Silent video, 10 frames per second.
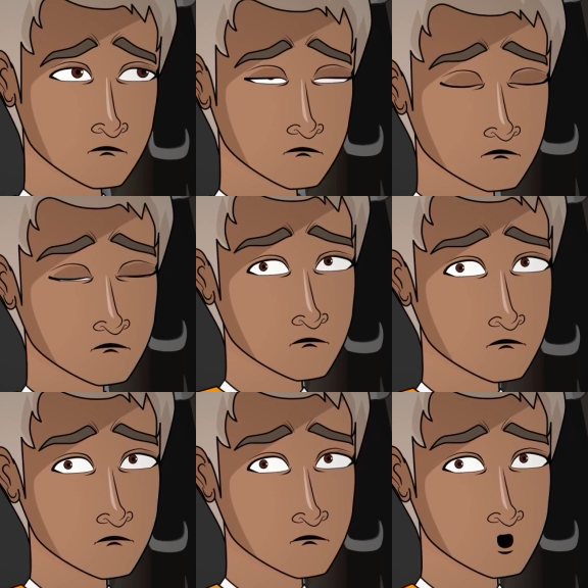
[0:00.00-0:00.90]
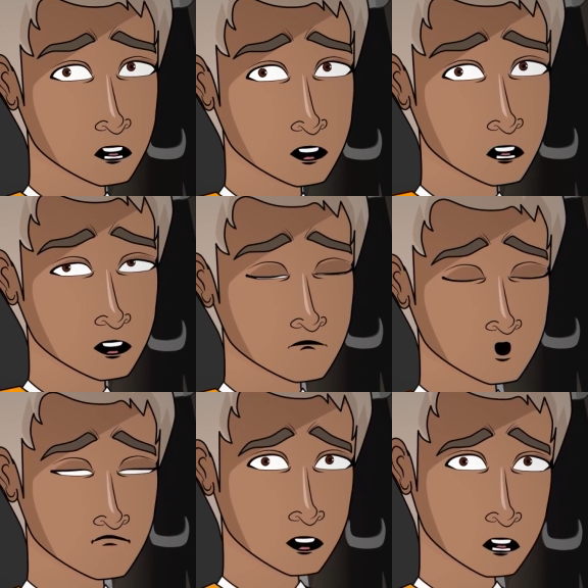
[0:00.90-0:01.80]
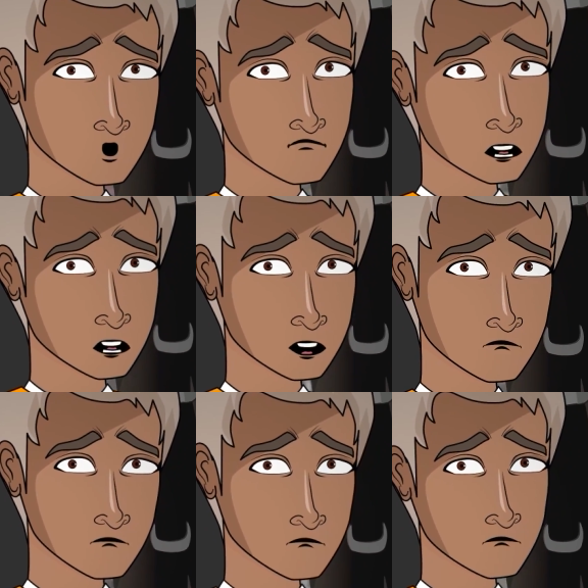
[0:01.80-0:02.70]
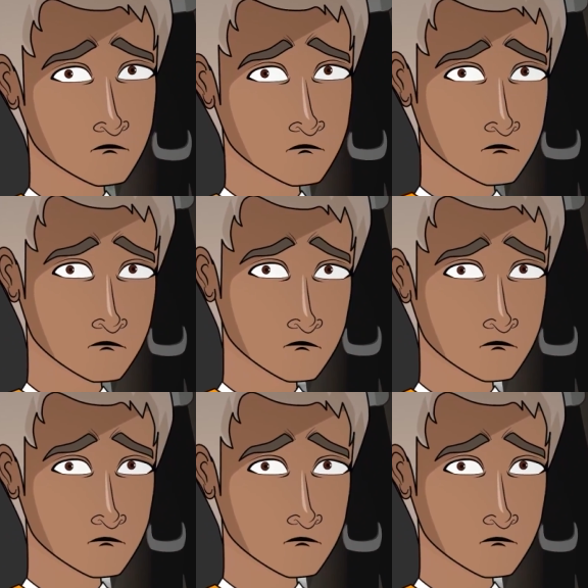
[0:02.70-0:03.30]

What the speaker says: I mutter, "Oh my God, oh my God, oh my God," as I drive